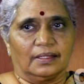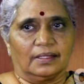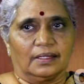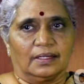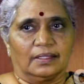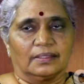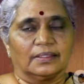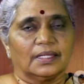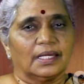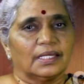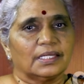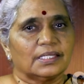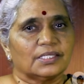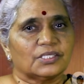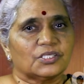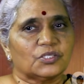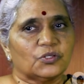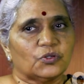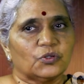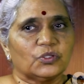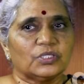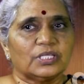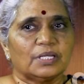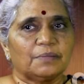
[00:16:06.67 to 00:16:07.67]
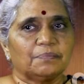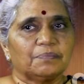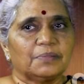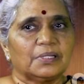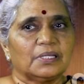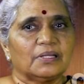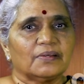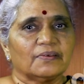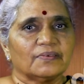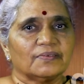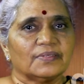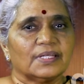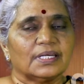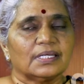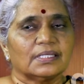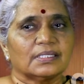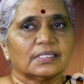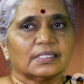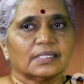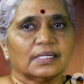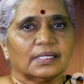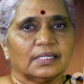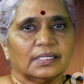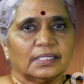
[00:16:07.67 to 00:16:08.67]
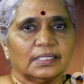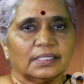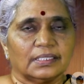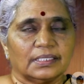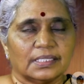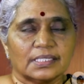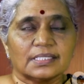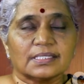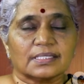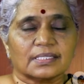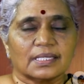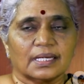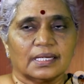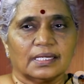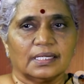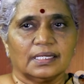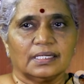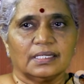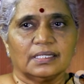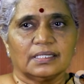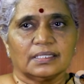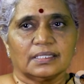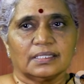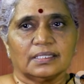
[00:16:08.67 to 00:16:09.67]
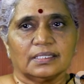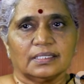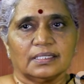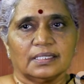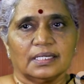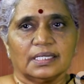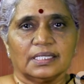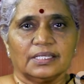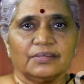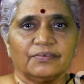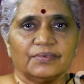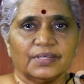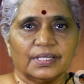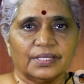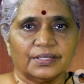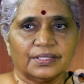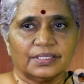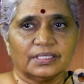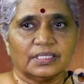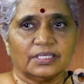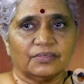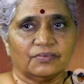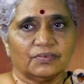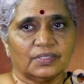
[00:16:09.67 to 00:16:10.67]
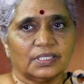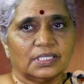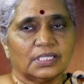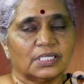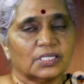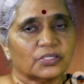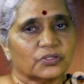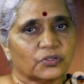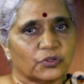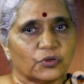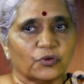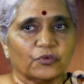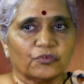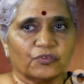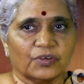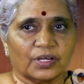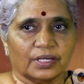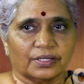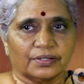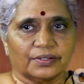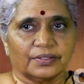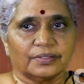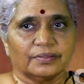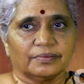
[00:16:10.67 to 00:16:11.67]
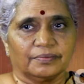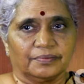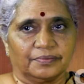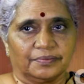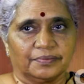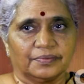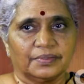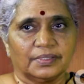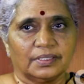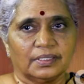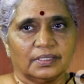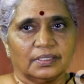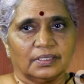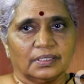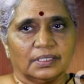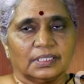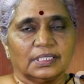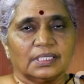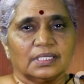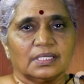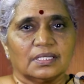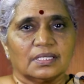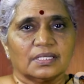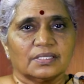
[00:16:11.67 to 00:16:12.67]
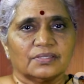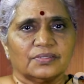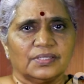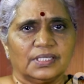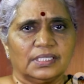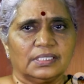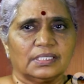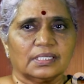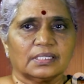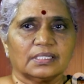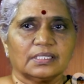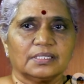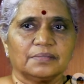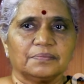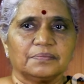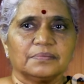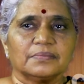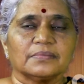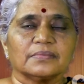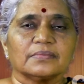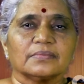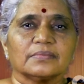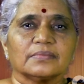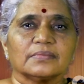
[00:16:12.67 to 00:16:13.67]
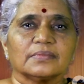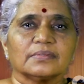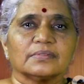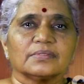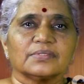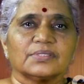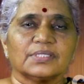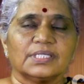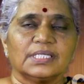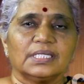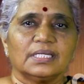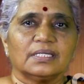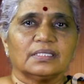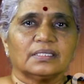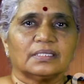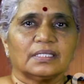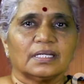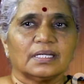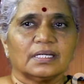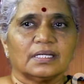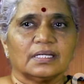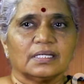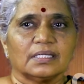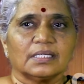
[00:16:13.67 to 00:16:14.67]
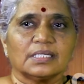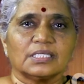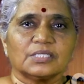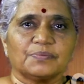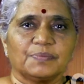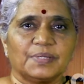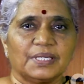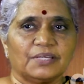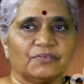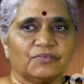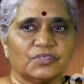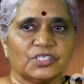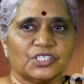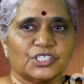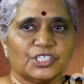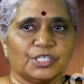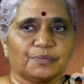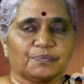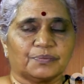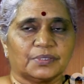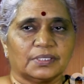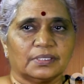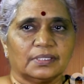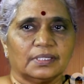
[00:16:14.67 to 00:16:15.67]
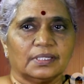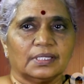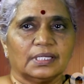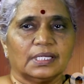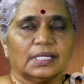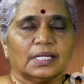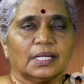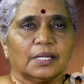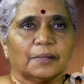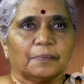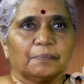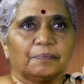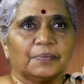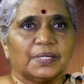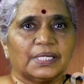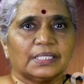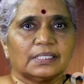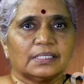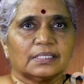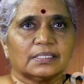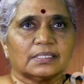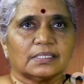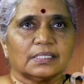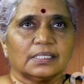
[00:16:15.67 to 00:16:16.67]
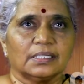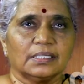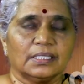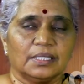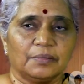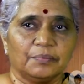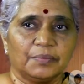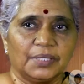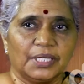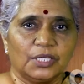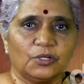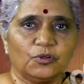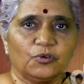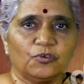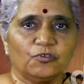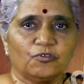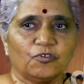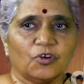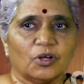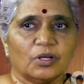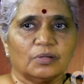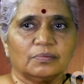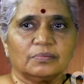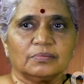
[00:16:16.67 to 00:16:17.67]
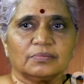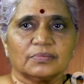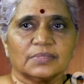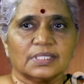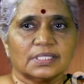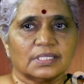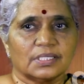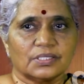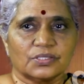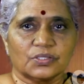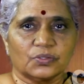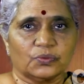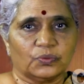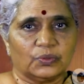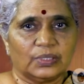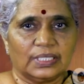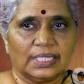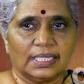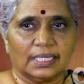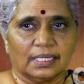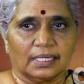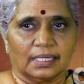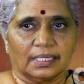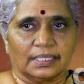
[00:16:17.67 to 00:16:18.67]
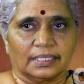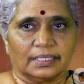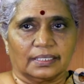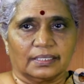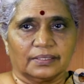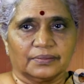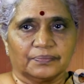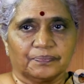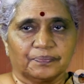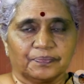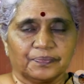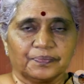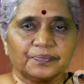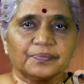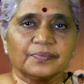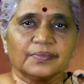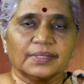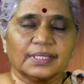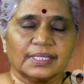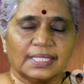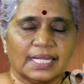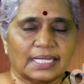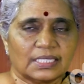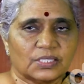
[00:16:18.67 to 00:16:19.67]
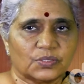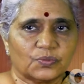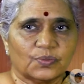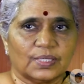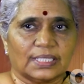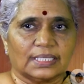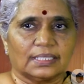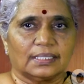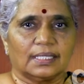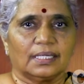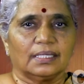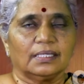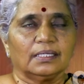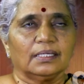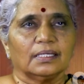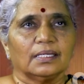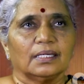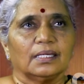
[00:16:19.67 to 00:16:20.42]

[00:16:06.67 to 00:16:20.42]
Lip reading: There is no temple of that kind, this kind, anywhere in the world so far. Sri Chakram, Sri Yantra is being worshipped. But in the Meru form, this is the only kind. That's one thing.